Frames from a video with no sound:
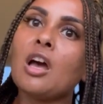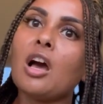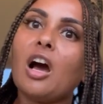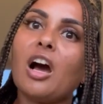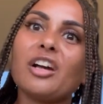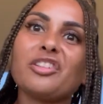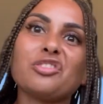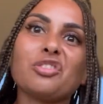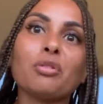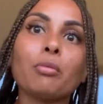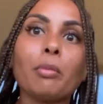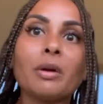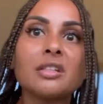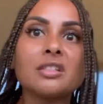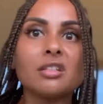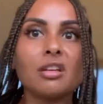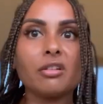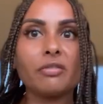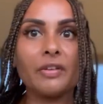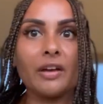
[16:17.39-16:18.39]
I took
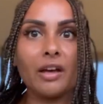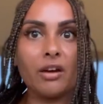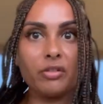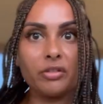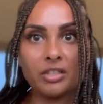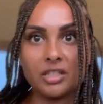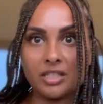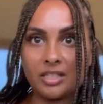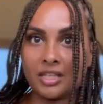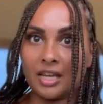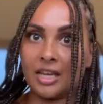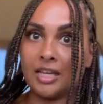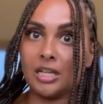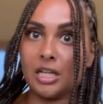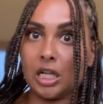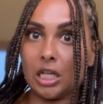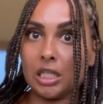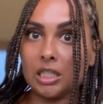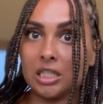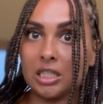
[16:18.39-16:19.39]
myself out on a date
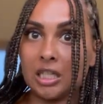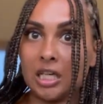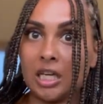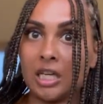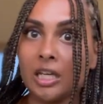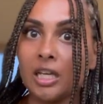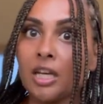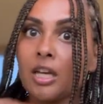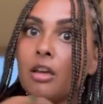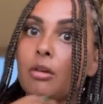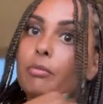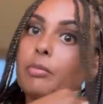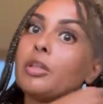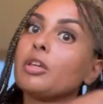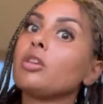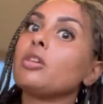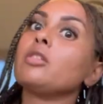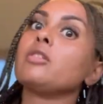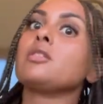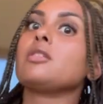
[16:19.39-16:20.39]
last night
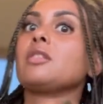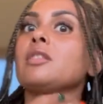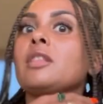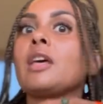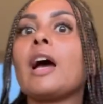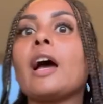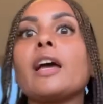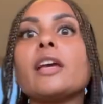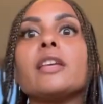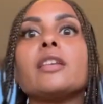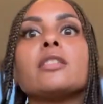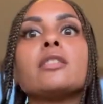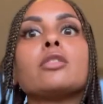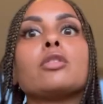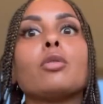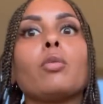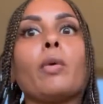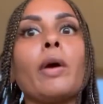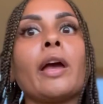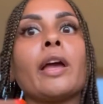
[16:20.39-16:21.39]
because that is
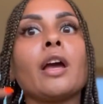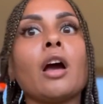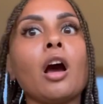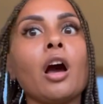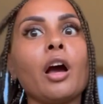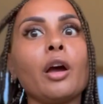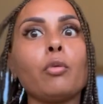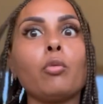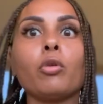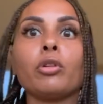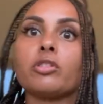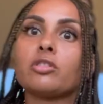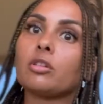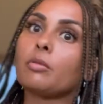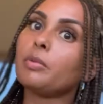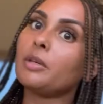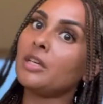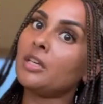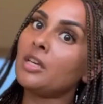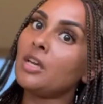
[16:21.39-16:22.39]
the way I want to
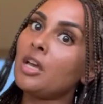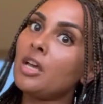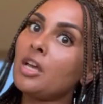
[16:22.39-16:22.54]
be